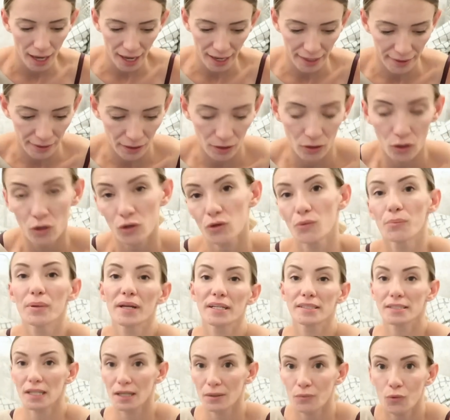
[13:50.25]
And I got
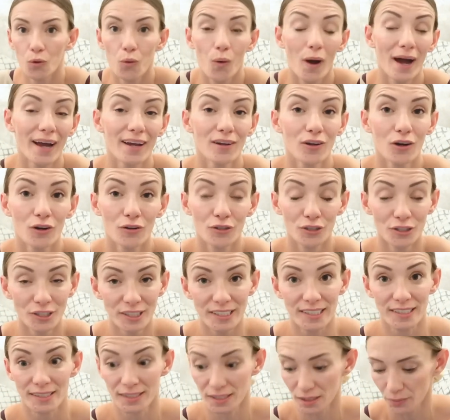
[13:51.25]
picked up quite a lot of
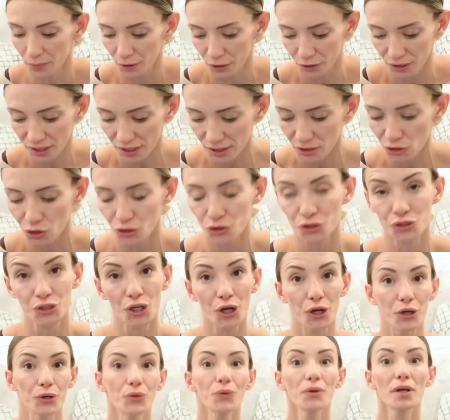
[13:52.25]
goodies, to be honest.
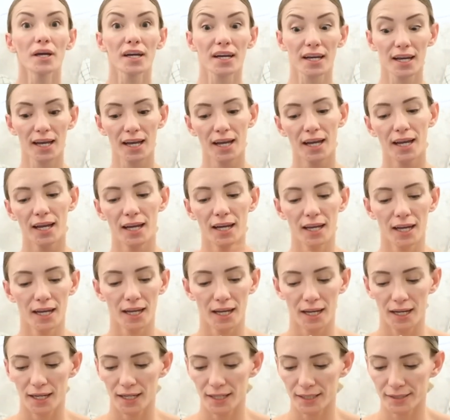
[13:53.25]
So,
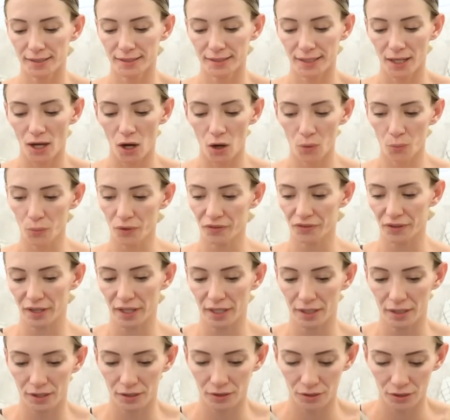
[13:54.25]
let's get on with
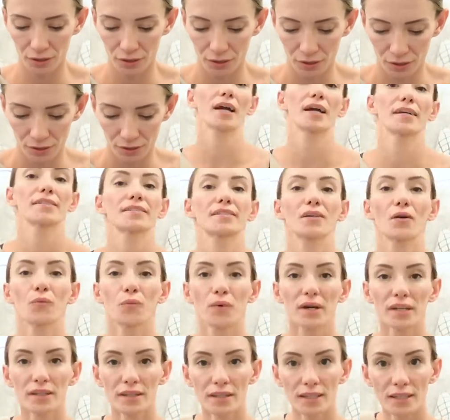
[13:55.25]
it. Okay, so
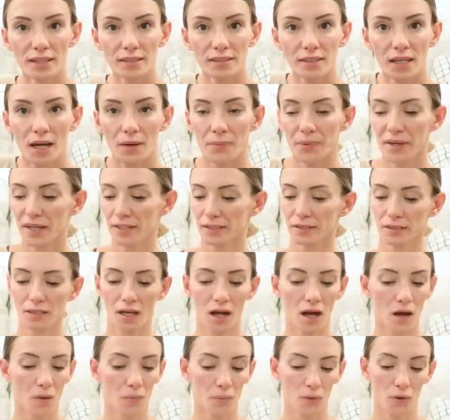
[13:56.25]
one of the things that I picked
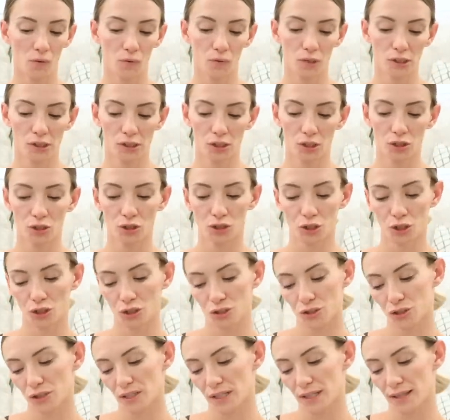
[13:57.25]
up was
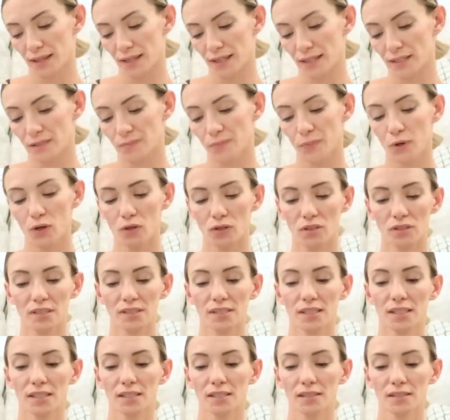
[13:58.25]
just these
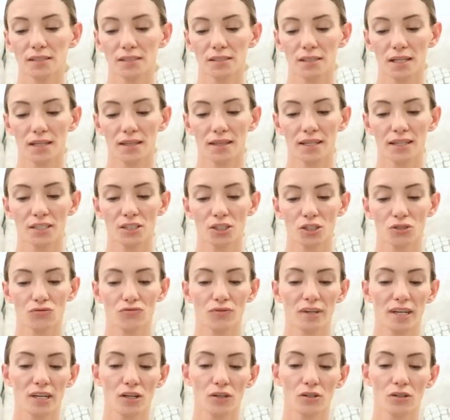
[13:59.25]
boxes. They're just
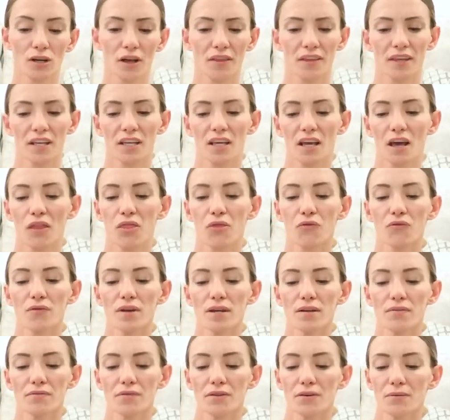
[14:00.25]
really good. I think you get
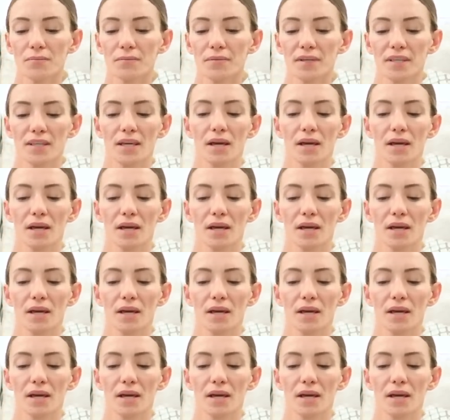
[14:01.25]
three of them.